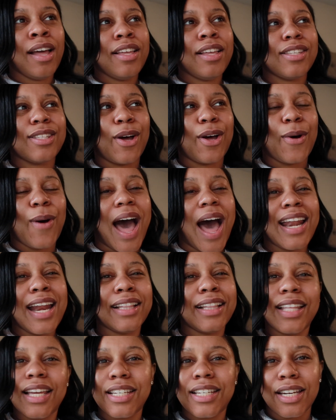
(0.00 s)
So I
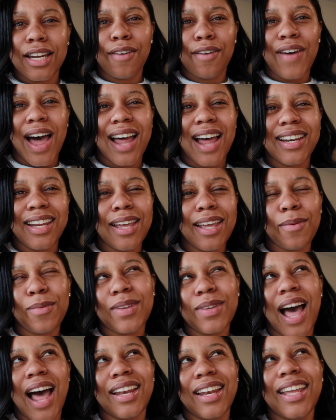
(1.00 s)
didn't think she did, but I did.
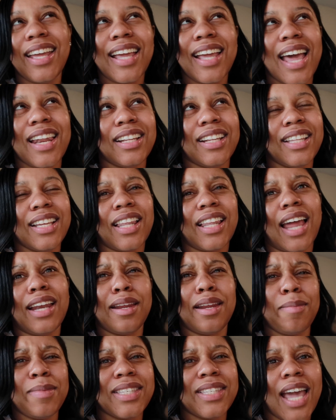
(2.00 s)
I did kind of think like
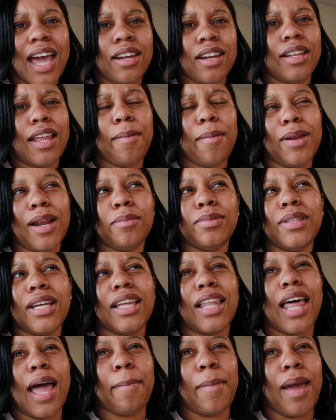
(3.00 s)
them is kind of late, but I'm
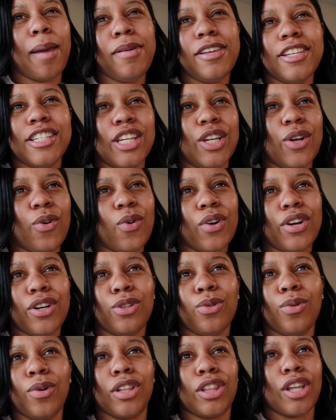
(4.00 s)
thinking like maybe she
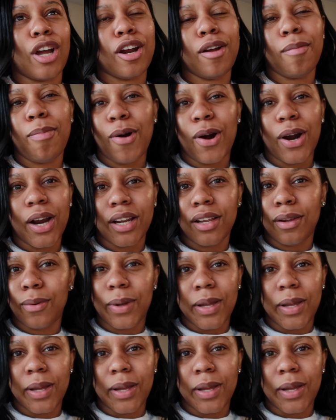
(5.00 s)
ordered through a third party.